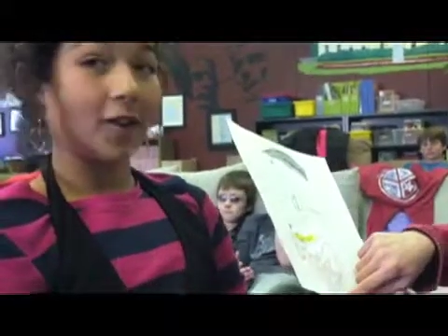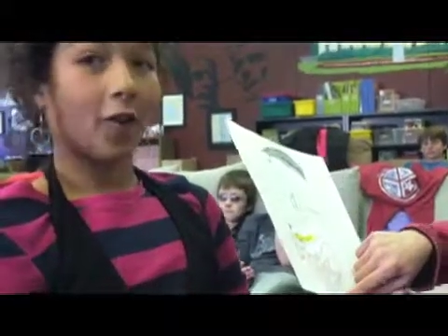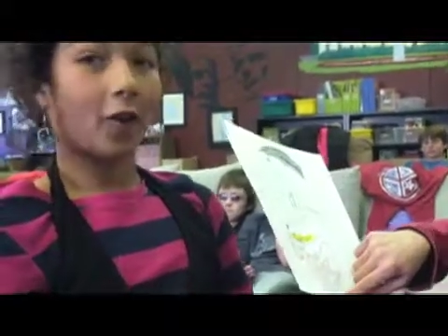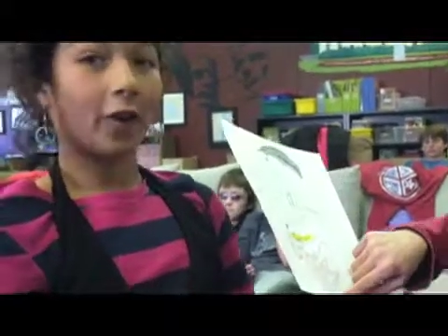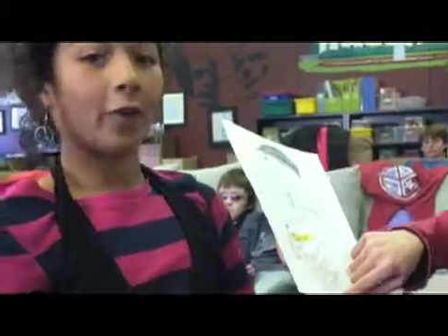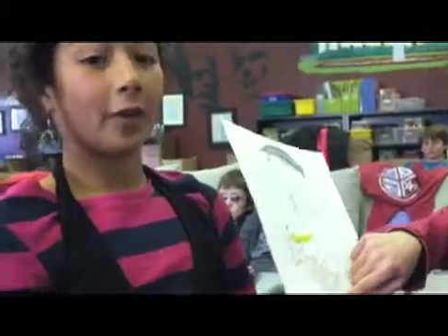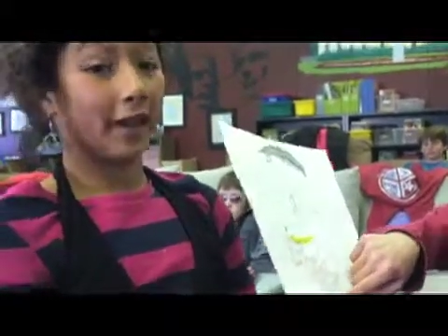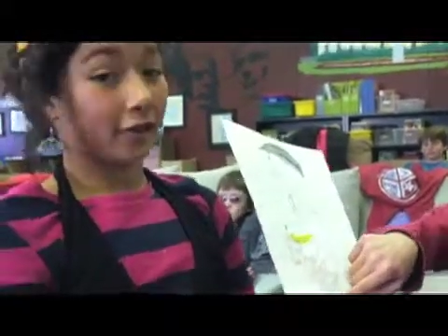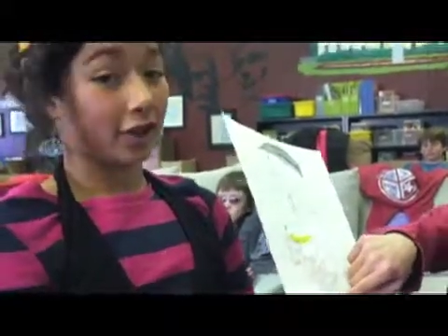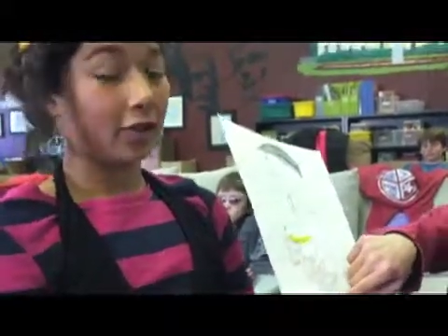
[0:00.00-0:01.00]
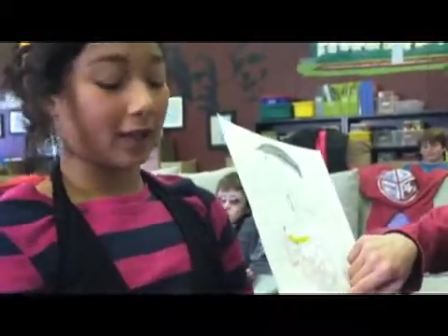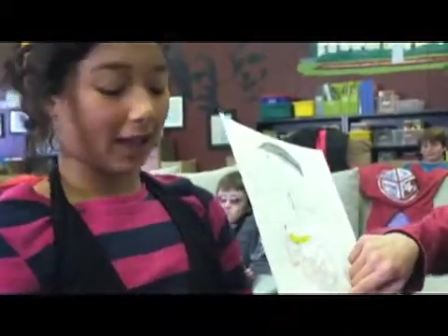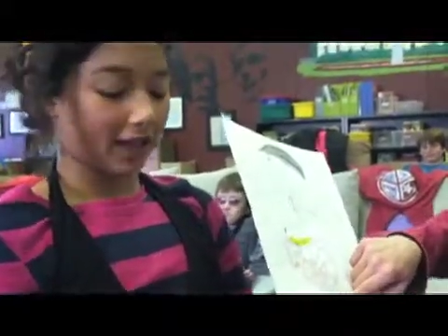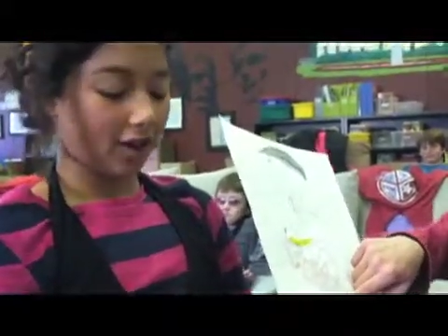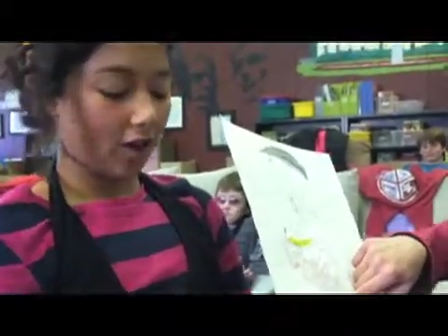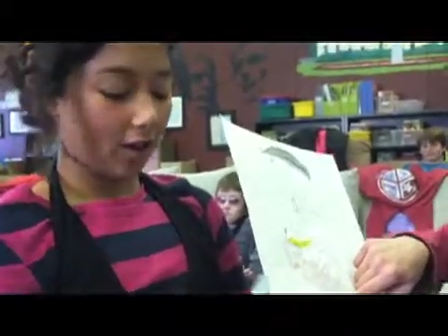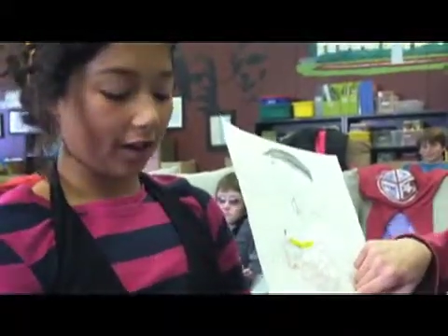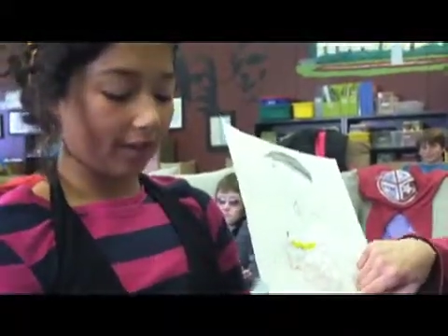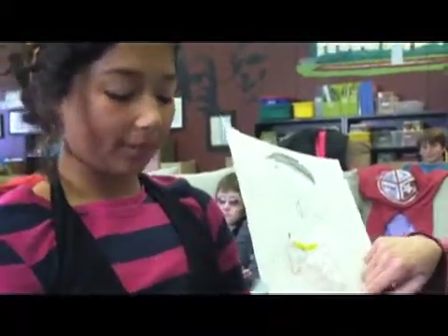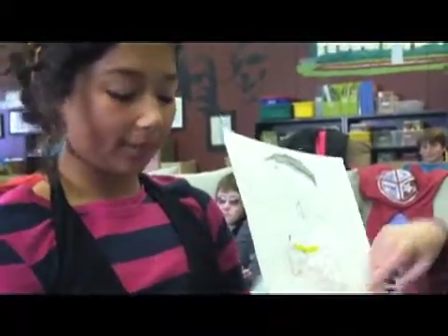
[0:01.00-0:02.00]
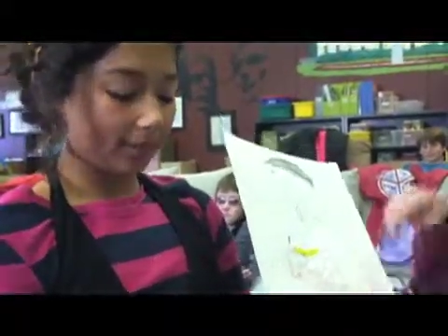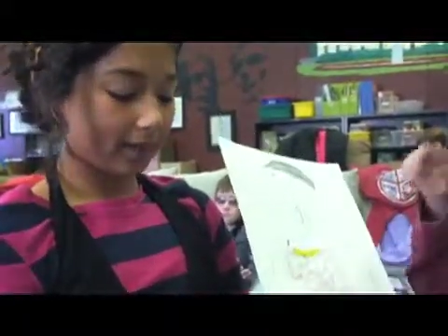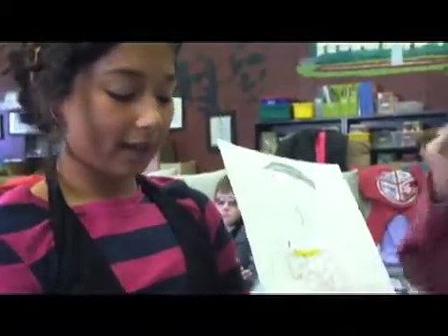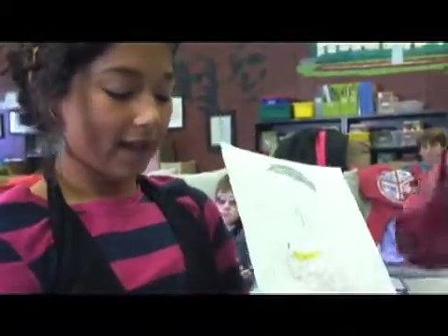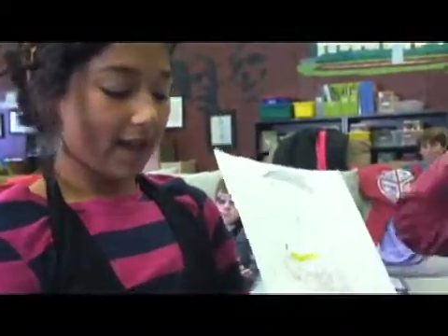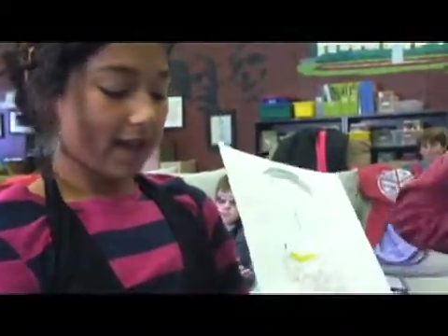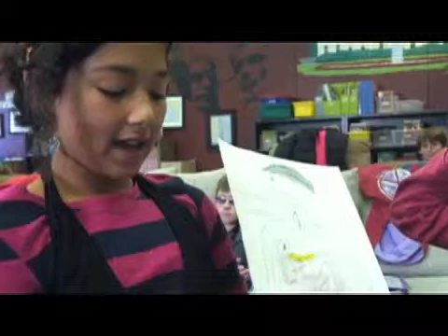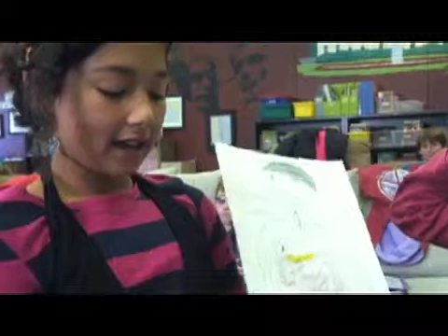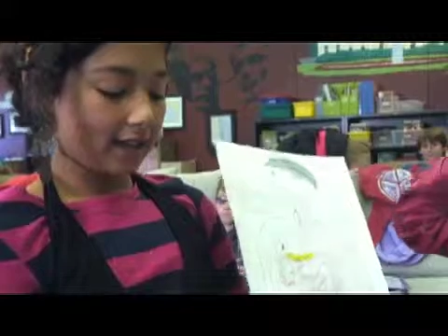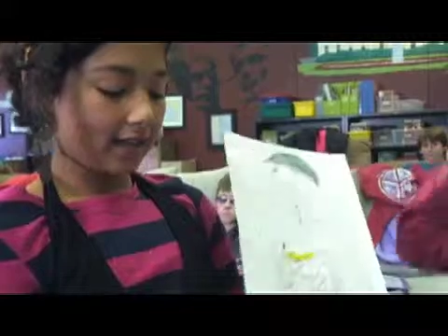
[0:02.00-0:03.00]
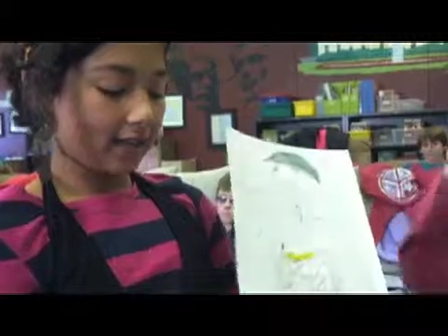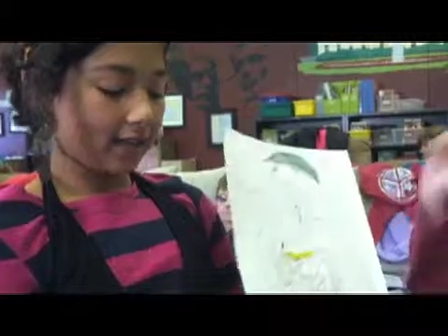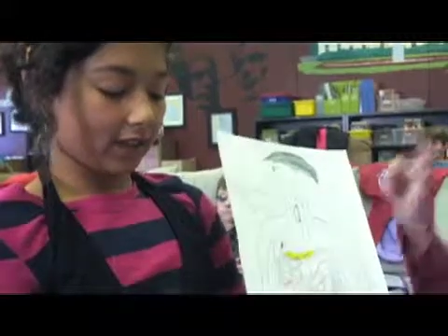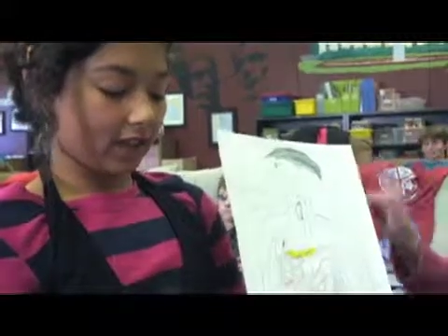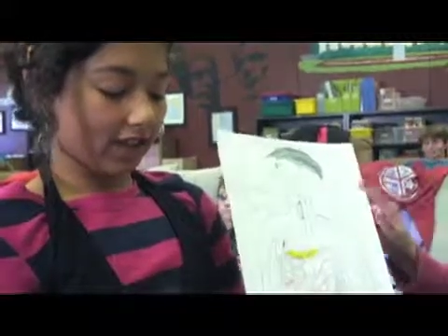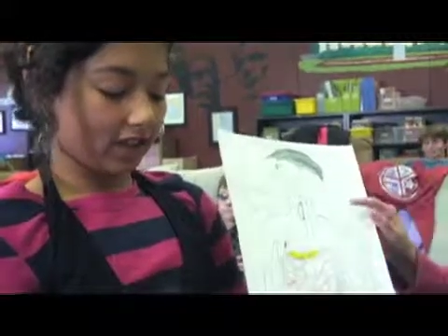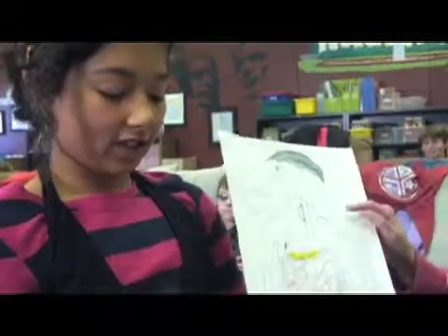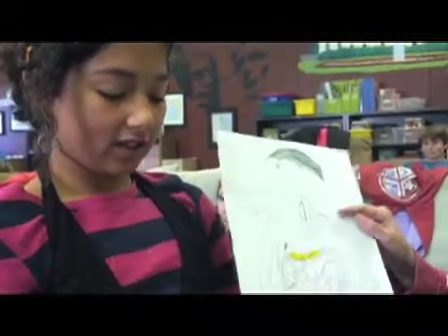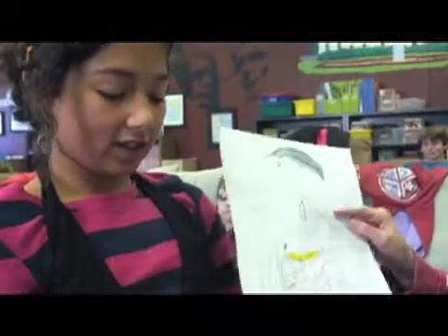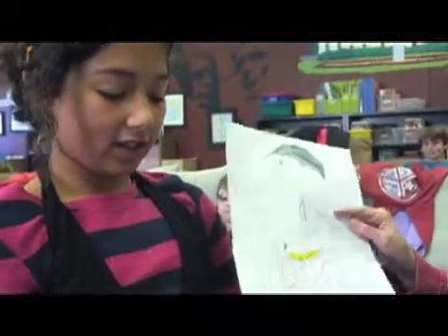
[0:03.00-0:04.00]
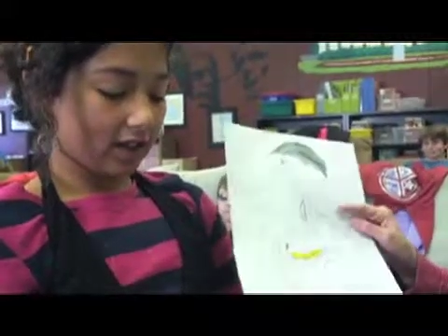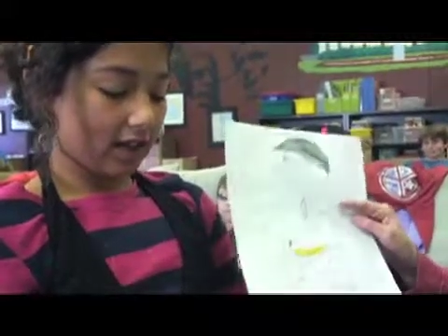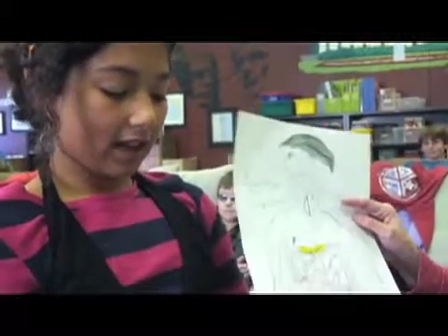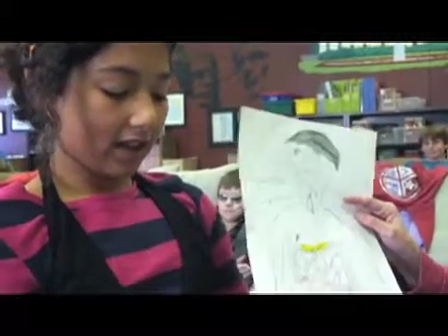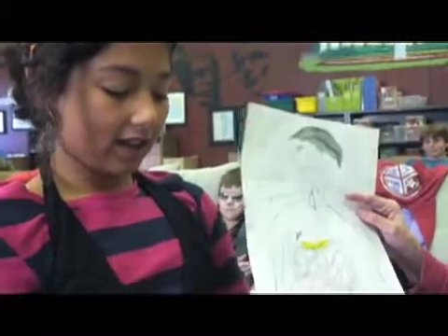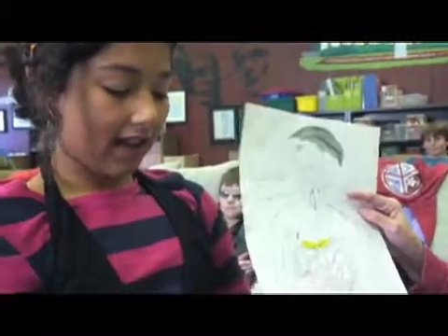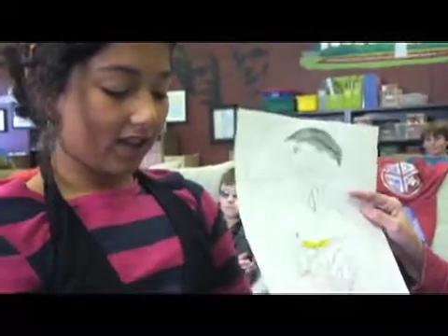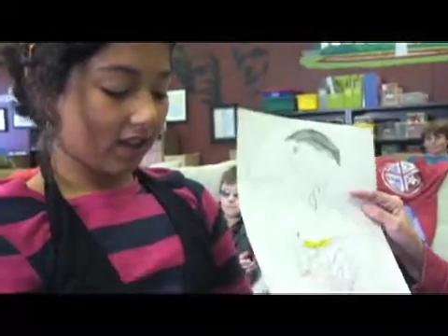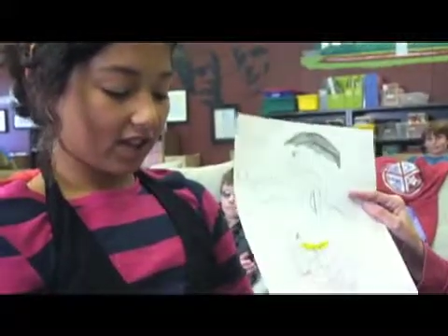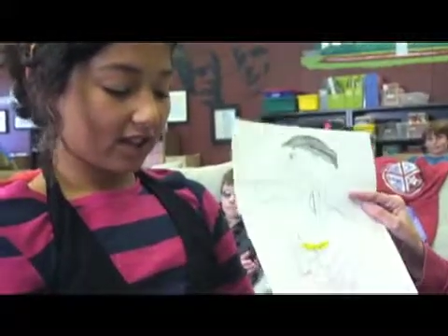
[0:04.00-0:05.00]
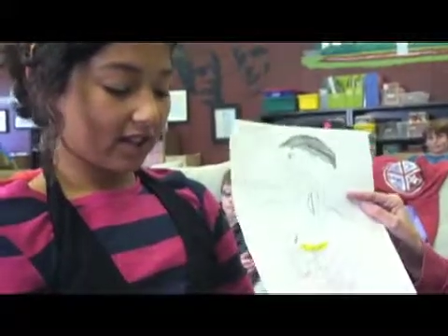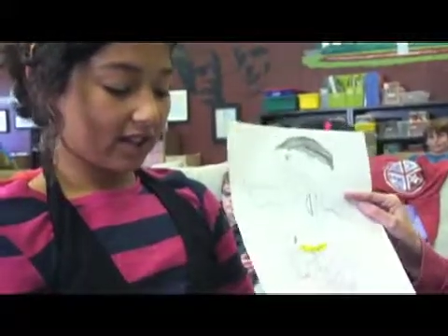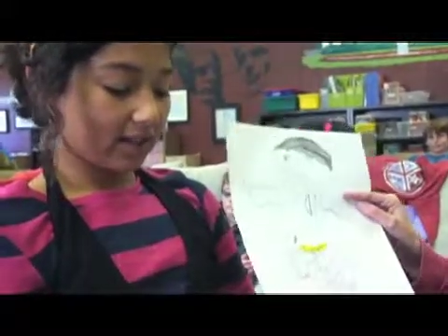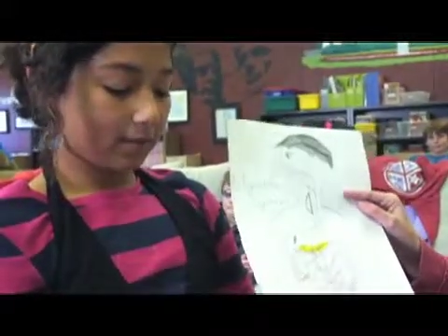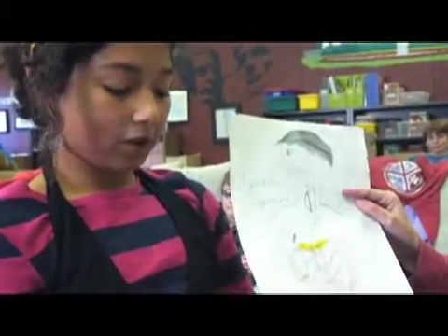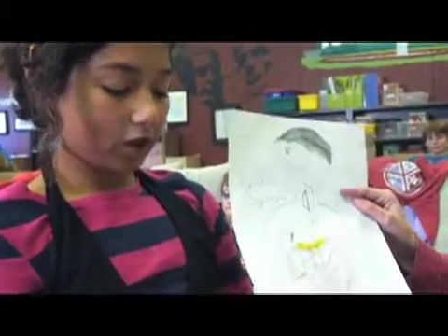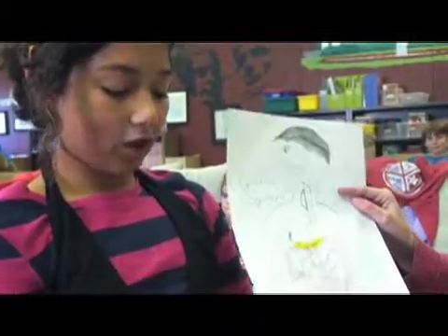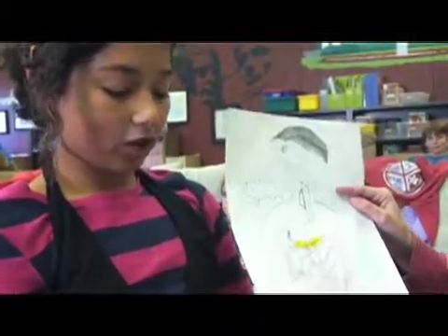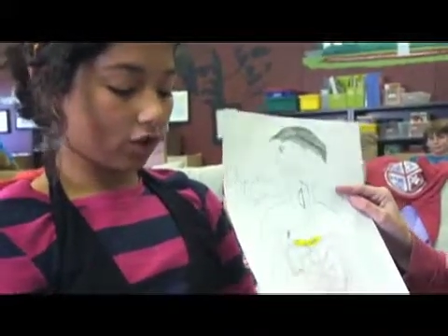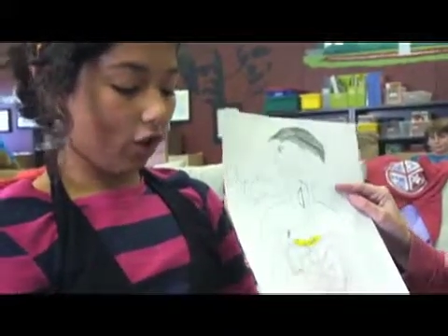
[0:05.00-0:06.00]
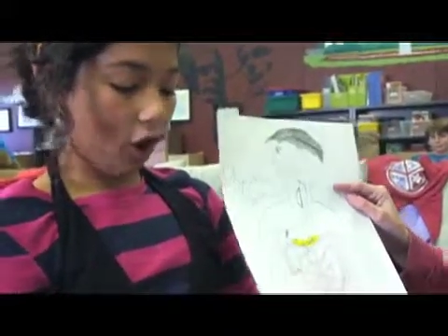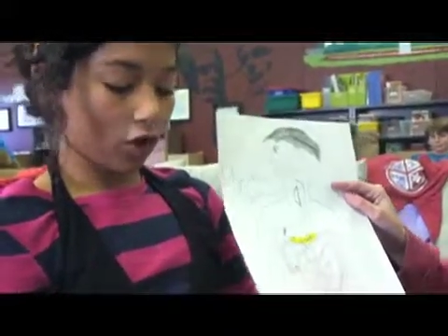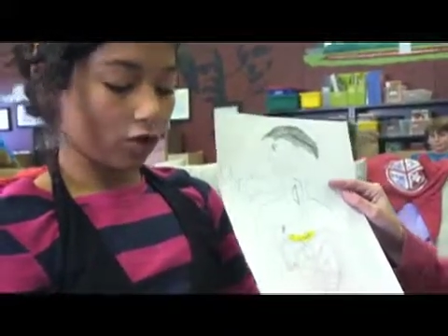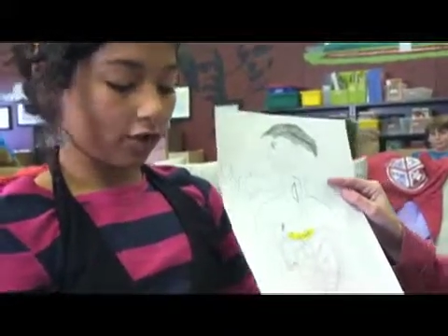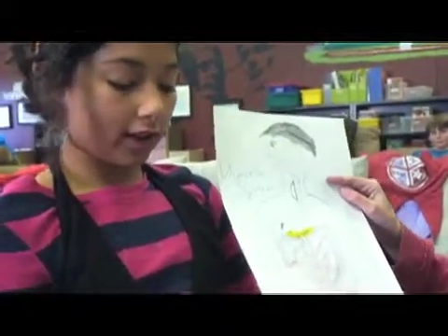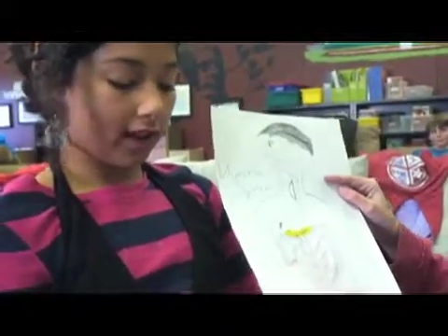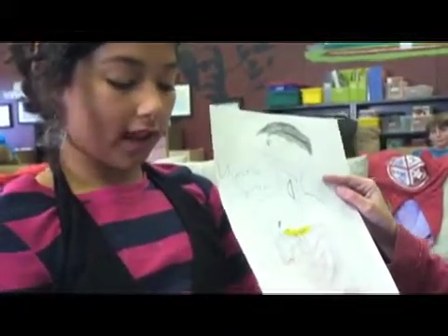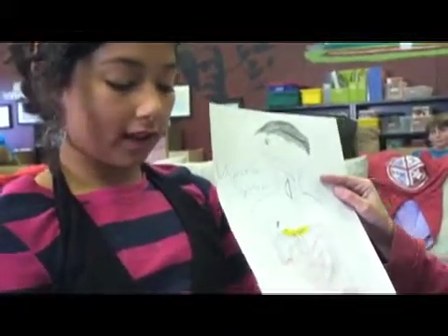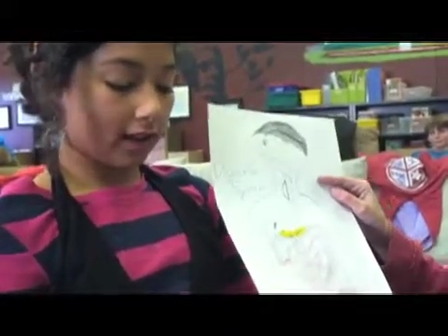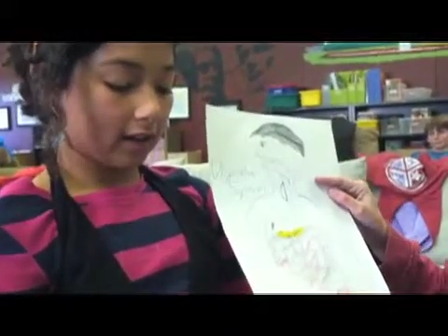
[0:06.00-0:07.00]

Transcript: or whatever you would like to call it. And the, digest- and the digestive system starts all over again.